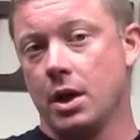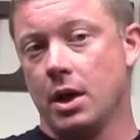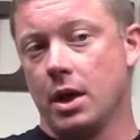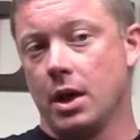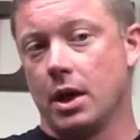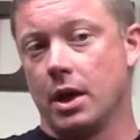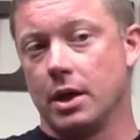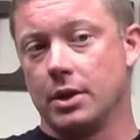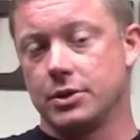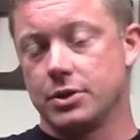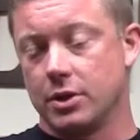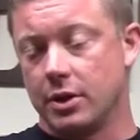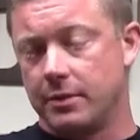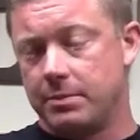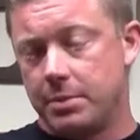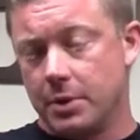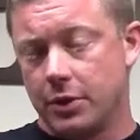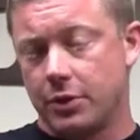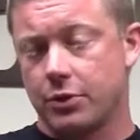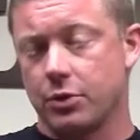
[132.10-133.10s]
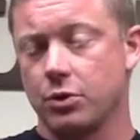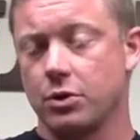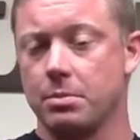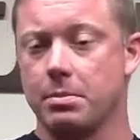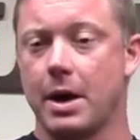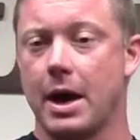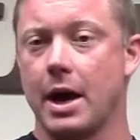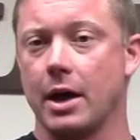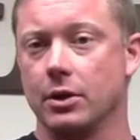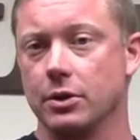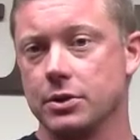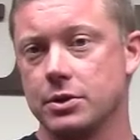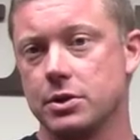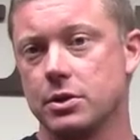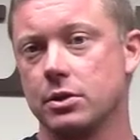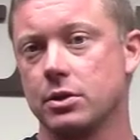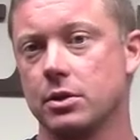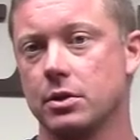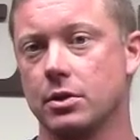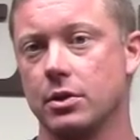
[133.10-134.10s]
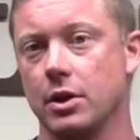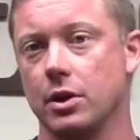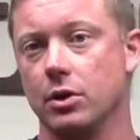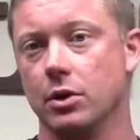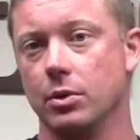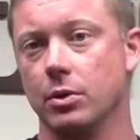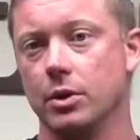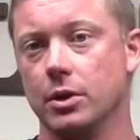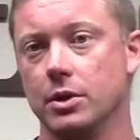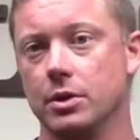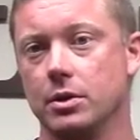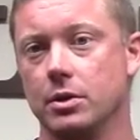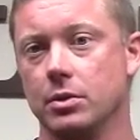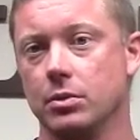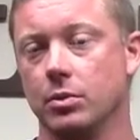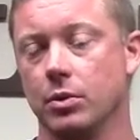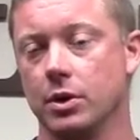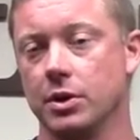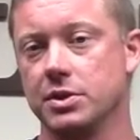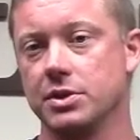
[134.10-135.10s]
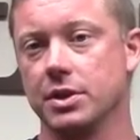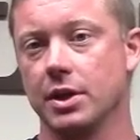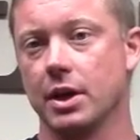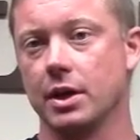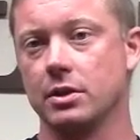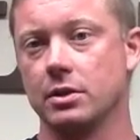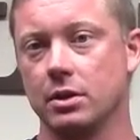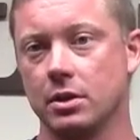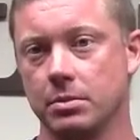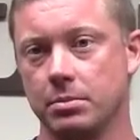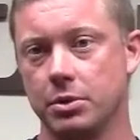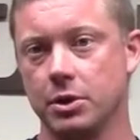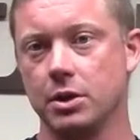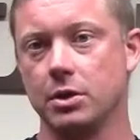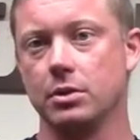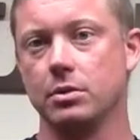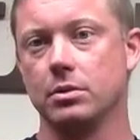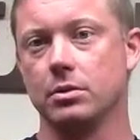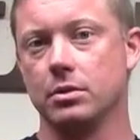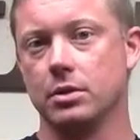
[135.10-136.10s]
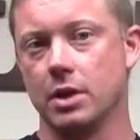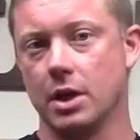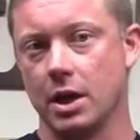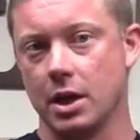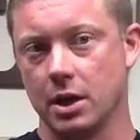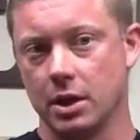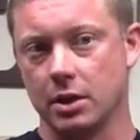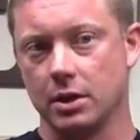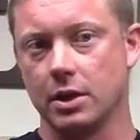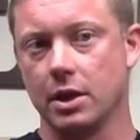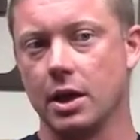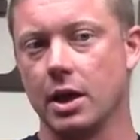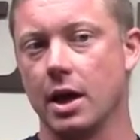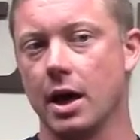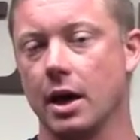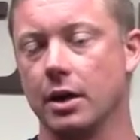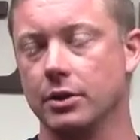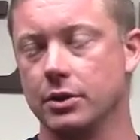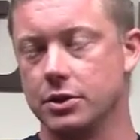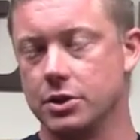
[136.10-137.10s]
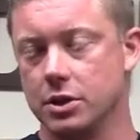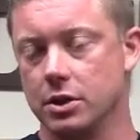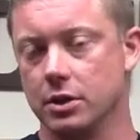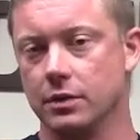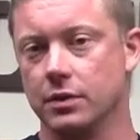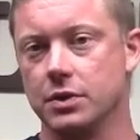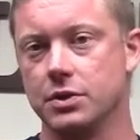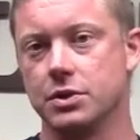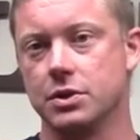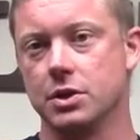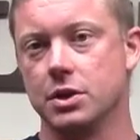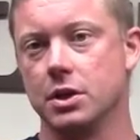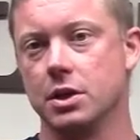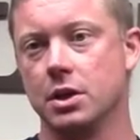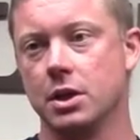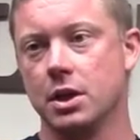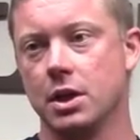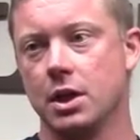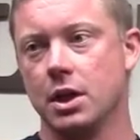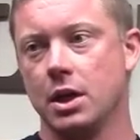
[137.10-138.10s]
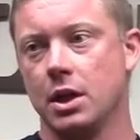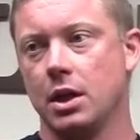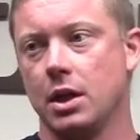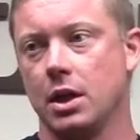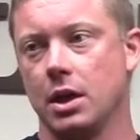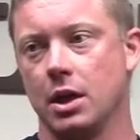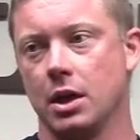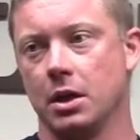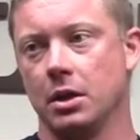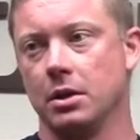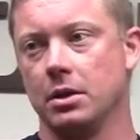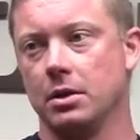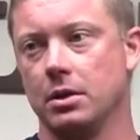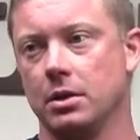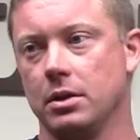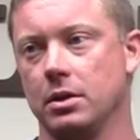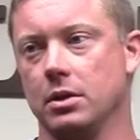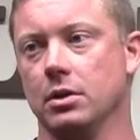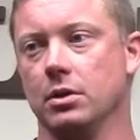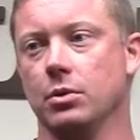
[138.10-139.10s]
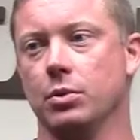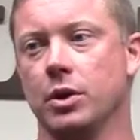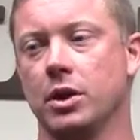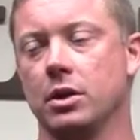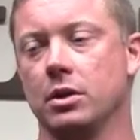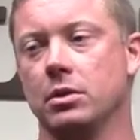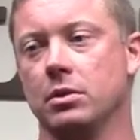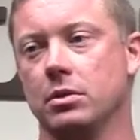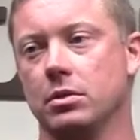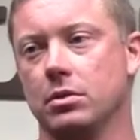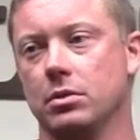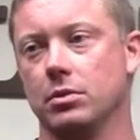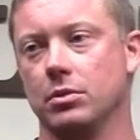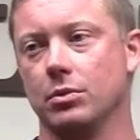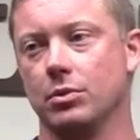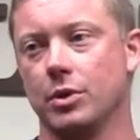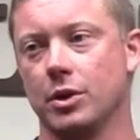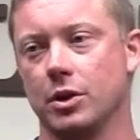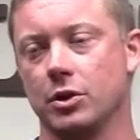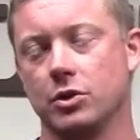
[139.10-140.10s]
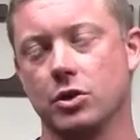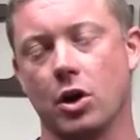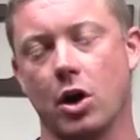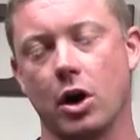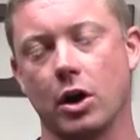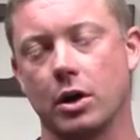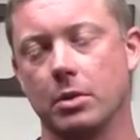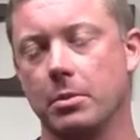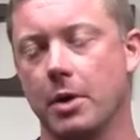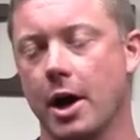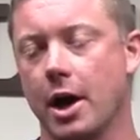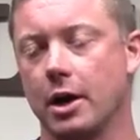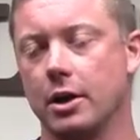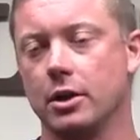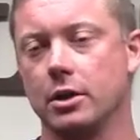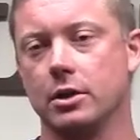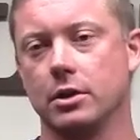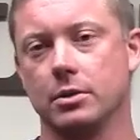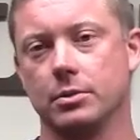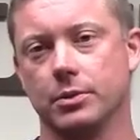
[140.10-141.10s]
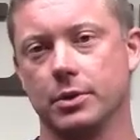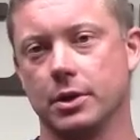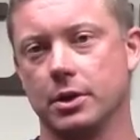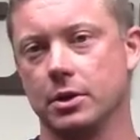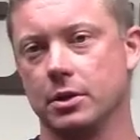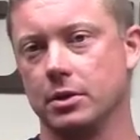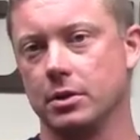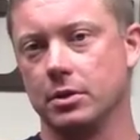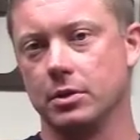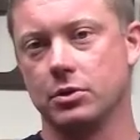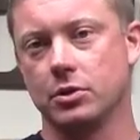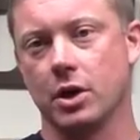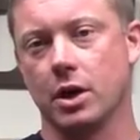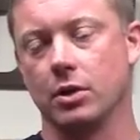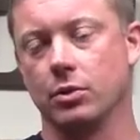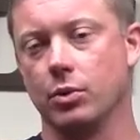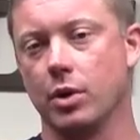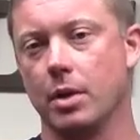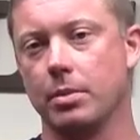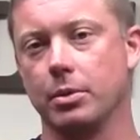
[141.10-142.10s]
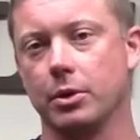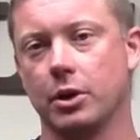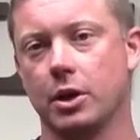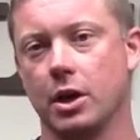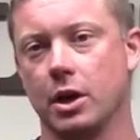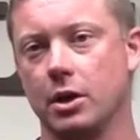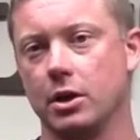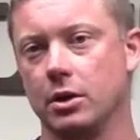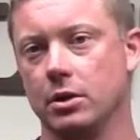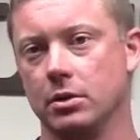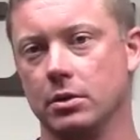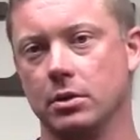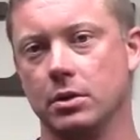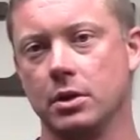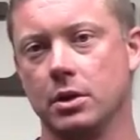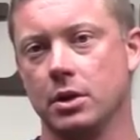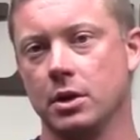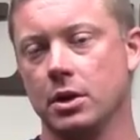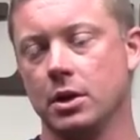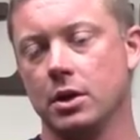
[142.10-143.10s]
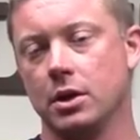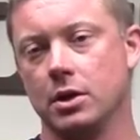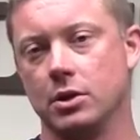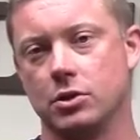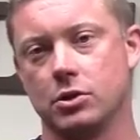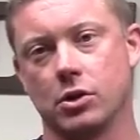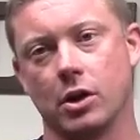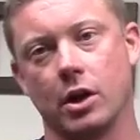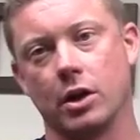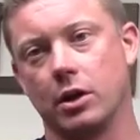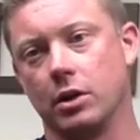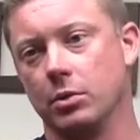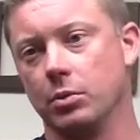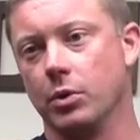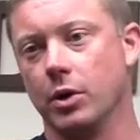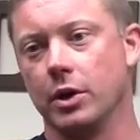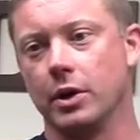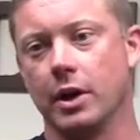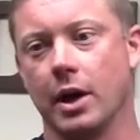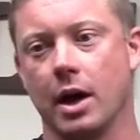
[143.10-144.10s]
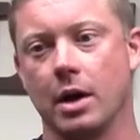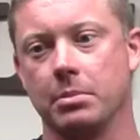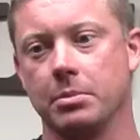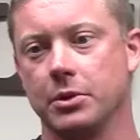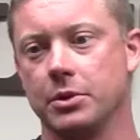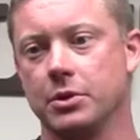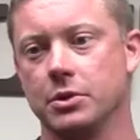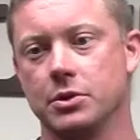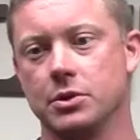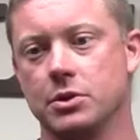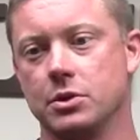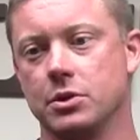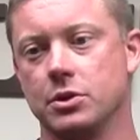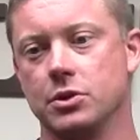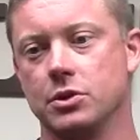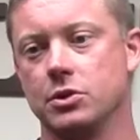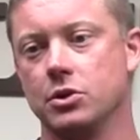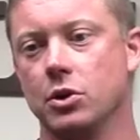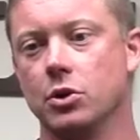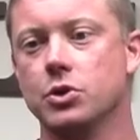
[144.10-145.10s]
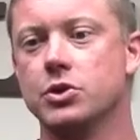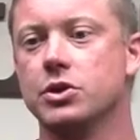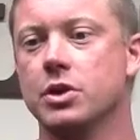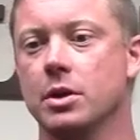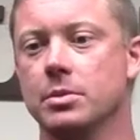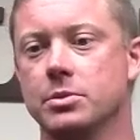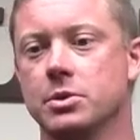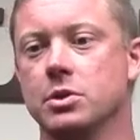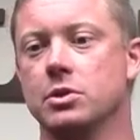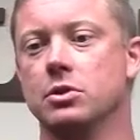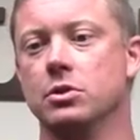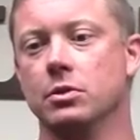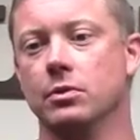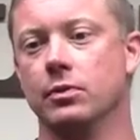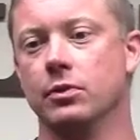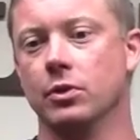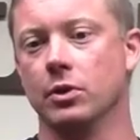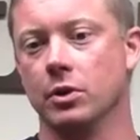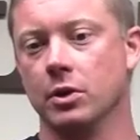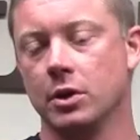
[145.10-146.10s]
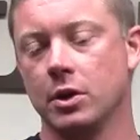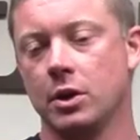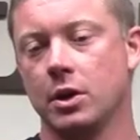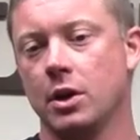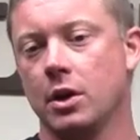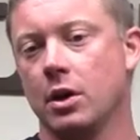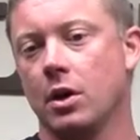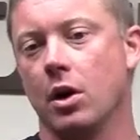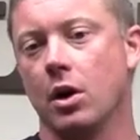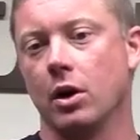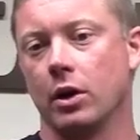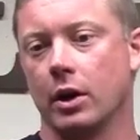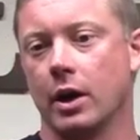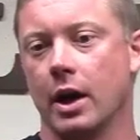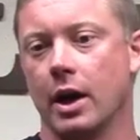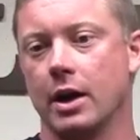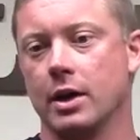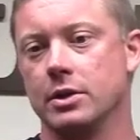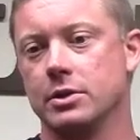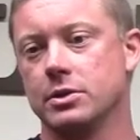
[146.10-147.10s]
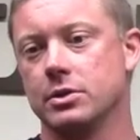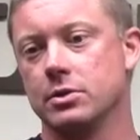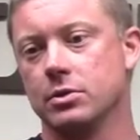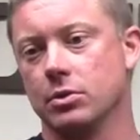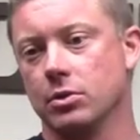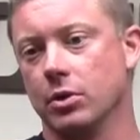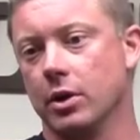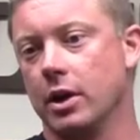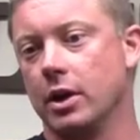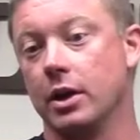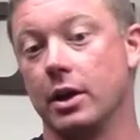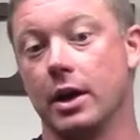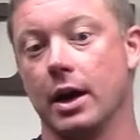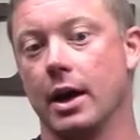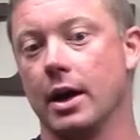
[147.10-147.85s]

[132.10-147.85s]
And so they've been through the battles. They know what it's like to compete day in, day out in the GLVC. And, we can talk about it and we can try to replicate it in training and whatnot, but there's no substitute for our guys or any